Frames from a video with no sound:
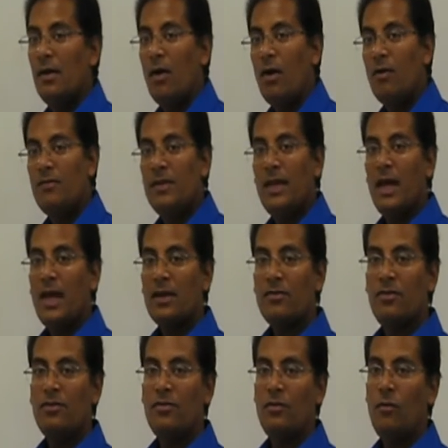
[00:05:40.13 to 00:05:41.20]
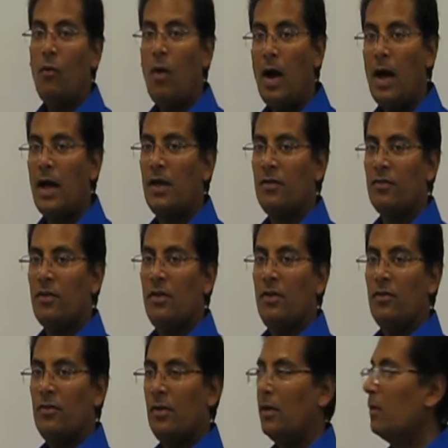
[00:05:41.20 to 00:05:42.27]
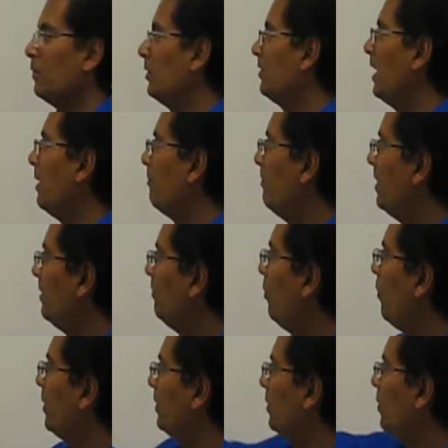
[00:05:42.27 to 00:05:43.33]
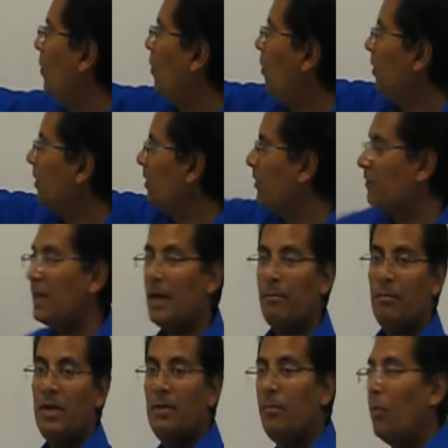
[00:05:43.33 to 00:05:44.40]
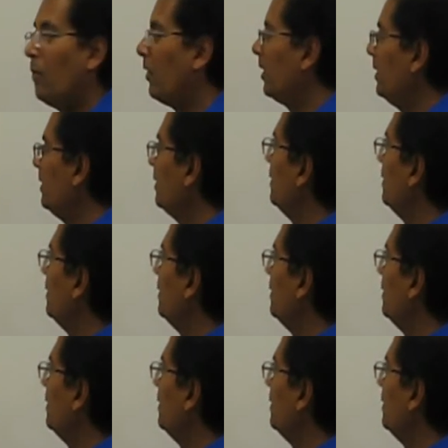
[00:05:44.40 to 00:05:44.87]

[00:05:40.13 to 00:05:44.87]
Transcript: of the x's and y's. So in other words, that midpoint, the coordinate of that midpoint,